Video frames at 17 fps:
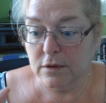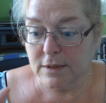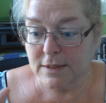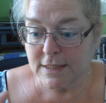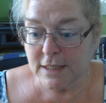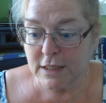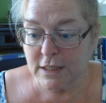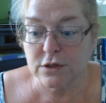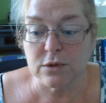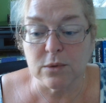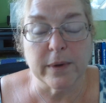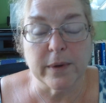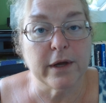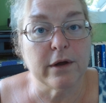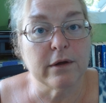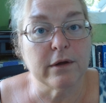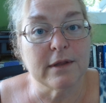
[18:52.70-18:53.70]
T
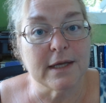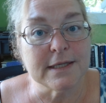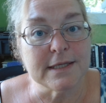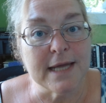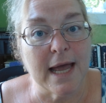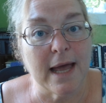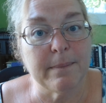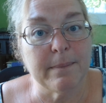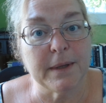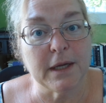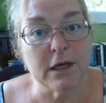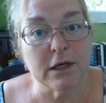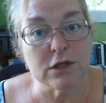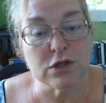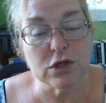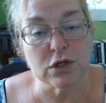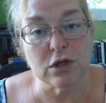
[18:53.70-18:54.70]
square that's happening
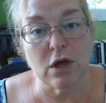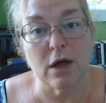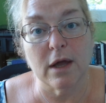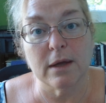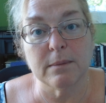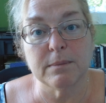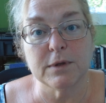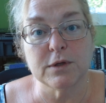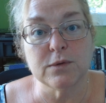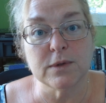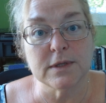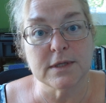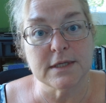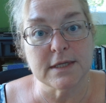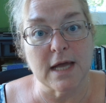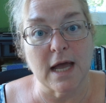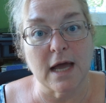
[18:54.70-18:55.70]
in July between
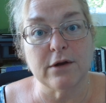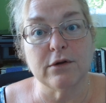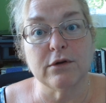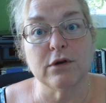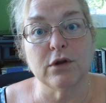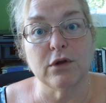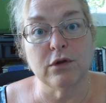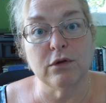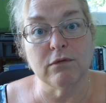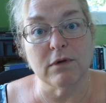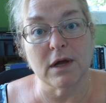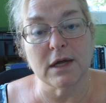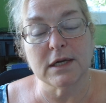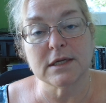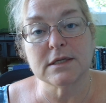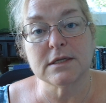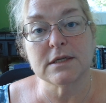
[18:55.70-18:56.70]
Saturn,
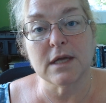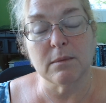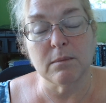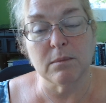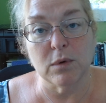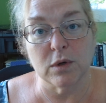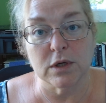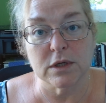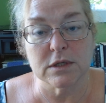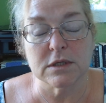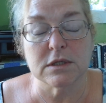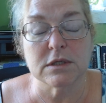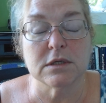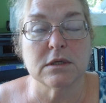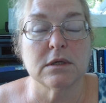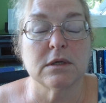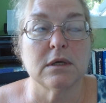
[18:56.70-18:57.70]
Uranus, and Mars
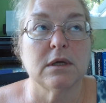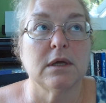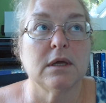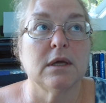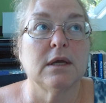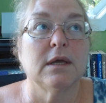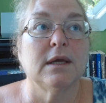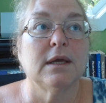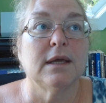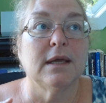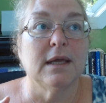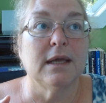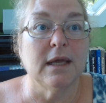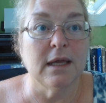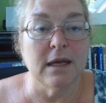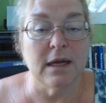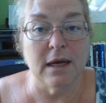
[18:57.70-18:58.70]

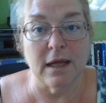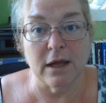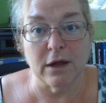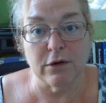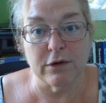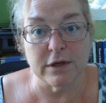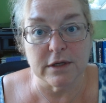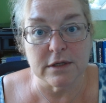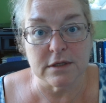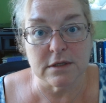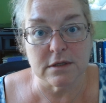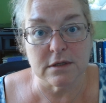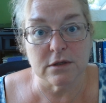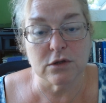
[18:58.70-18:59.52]
in an Aries